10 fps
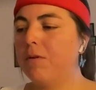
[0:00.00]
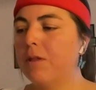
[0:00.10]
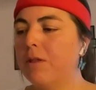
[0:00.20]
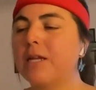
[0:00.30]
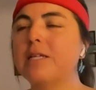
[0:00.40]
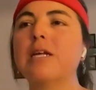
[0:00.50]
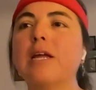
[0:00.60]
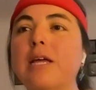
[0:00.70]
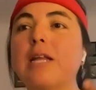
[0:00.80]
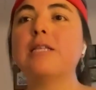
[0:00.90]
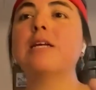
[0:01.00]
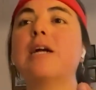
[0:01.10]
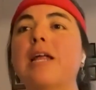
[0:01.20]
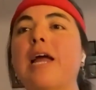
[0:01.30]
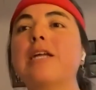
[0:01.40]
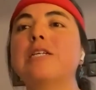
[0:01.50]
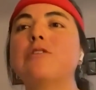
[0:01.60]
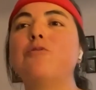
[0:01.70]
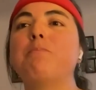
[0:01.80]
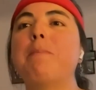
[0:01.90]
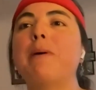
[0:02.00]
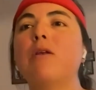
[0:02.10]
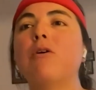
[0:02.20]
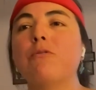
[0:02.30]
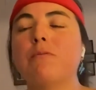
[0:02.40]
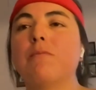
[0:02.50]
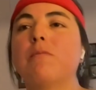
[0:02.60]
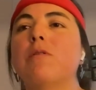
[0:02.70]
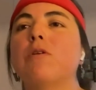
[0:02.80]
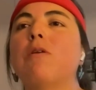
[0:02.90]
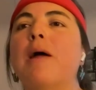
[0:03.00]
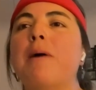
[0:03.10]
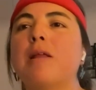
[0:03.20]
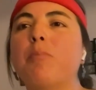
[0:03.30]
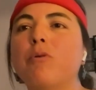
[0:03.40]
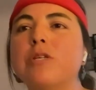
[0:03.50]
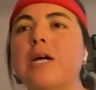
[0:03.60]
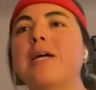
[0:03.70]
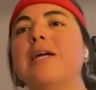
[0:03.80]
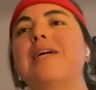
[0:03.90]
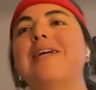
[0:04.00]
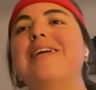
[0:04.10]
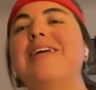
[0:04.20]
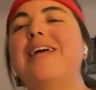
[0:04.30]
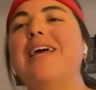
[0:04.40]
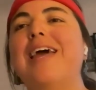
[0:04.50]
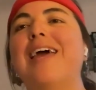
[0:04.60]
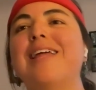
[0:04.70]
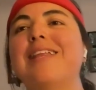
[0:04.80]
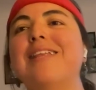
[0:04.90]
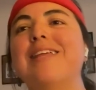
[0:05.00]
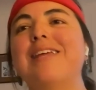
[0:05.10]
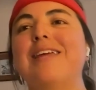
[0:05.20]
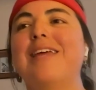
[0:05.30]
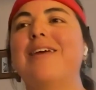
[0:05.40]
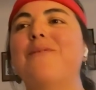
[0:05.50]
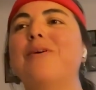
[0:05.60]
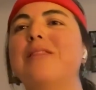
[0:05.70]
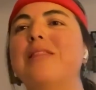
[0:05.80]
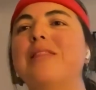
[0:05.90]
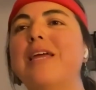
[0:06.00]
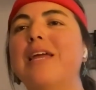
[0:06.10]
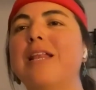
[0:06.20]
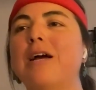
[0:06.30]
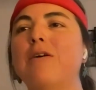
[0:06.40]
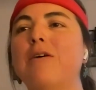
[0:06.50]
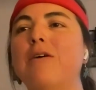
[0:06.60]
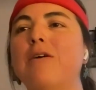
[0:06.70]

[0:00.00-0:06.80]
that is in connection to Papalot, La Mariposa. And when thinking of